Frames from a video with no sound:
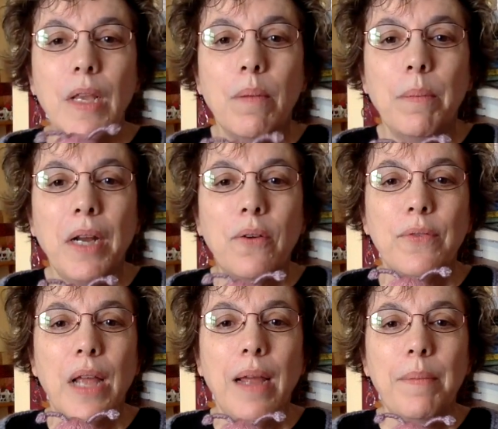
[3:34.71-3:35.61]

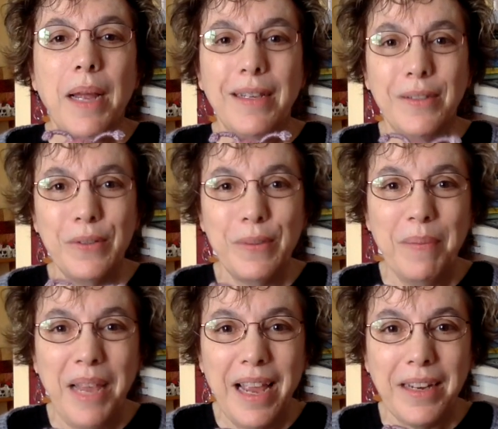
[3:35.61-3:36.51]
Butterfly by Susan
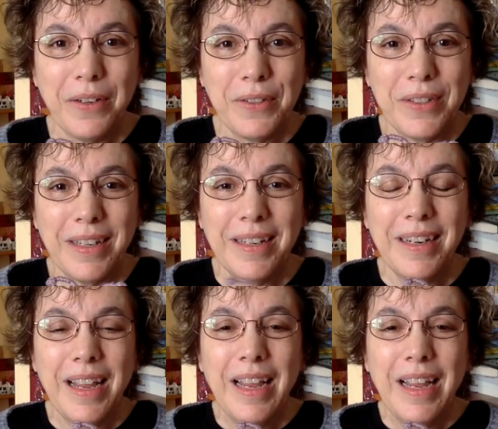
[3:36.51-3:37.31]
B. Anderson.